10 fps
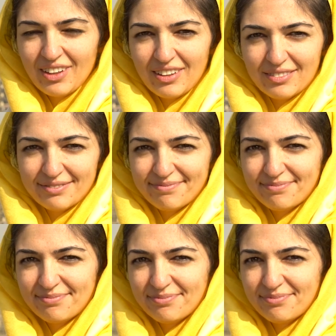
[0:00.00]

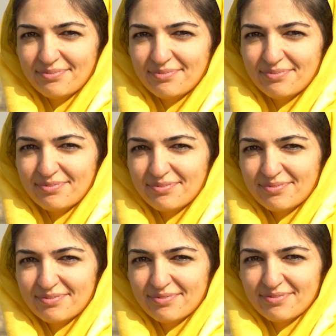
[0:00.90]

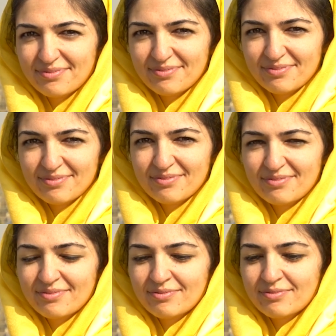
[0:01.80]

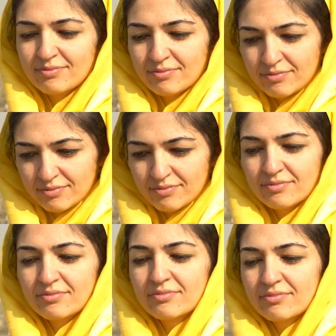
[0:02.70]

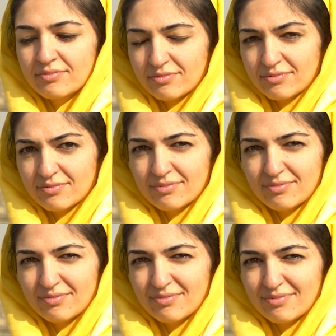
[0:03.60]

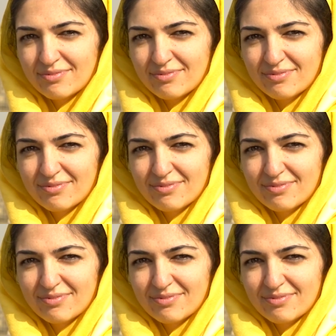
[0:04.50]
(silent)